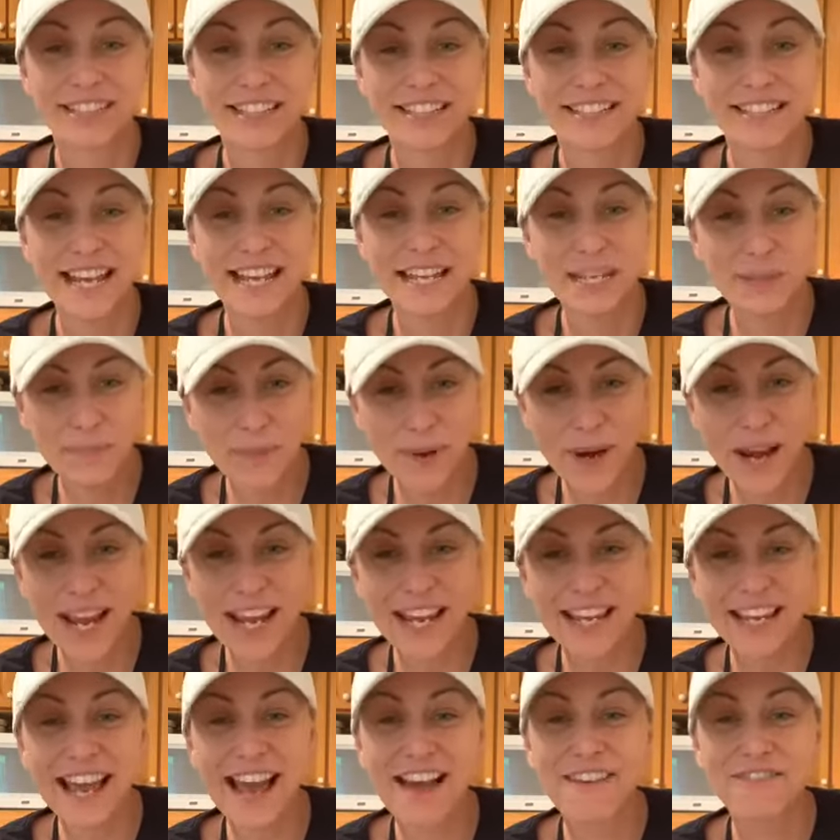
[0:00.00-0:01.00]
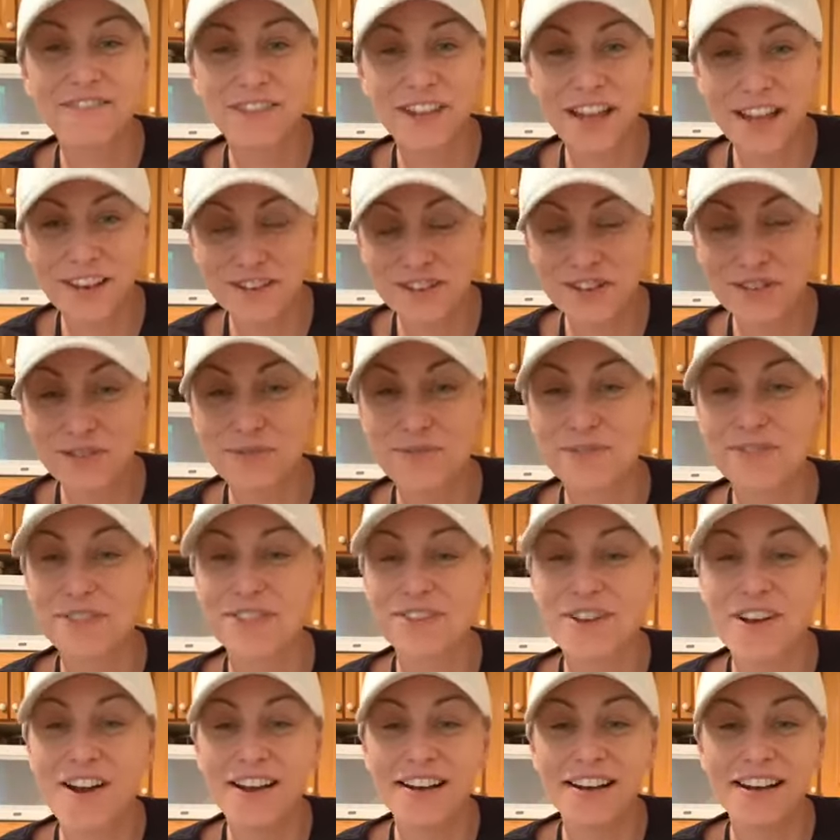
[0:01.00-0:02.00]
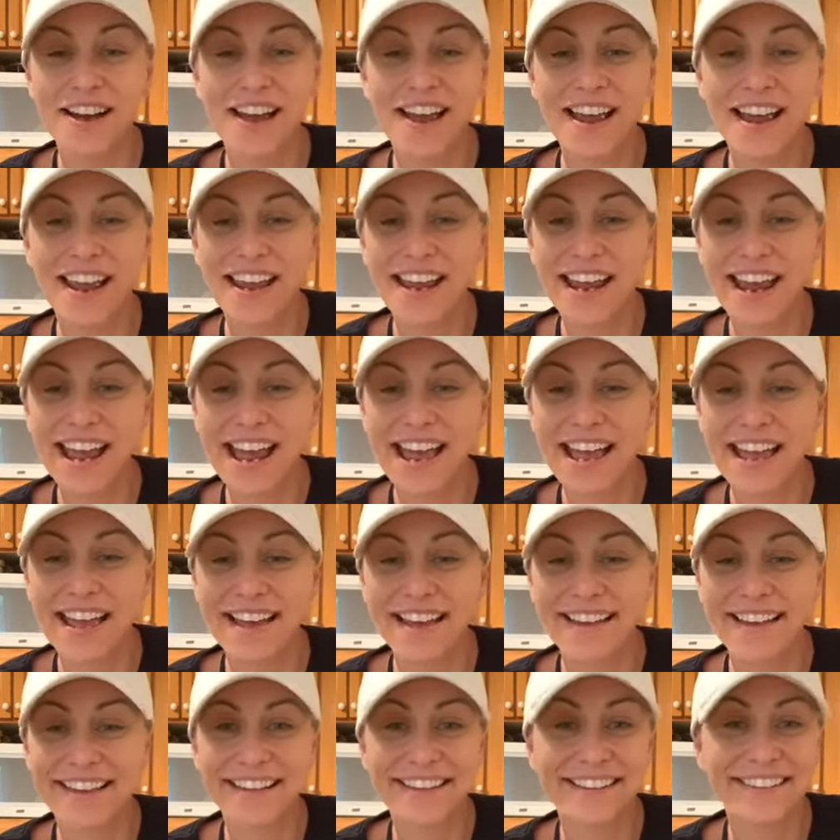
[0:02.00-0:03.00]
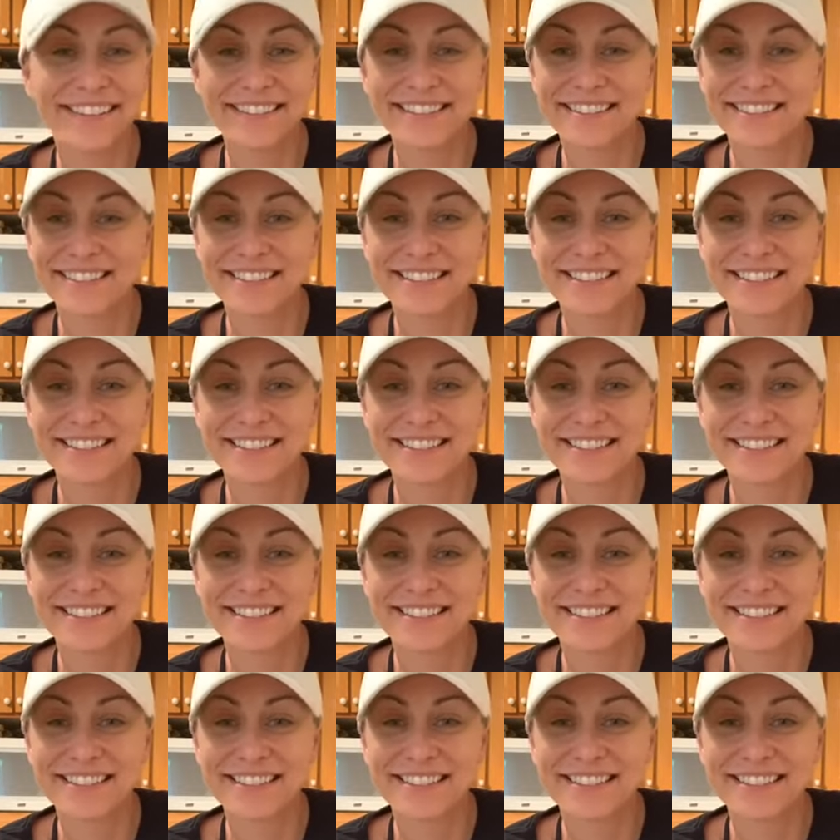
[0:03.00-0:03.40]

take a break, have lunch with Scott and I, and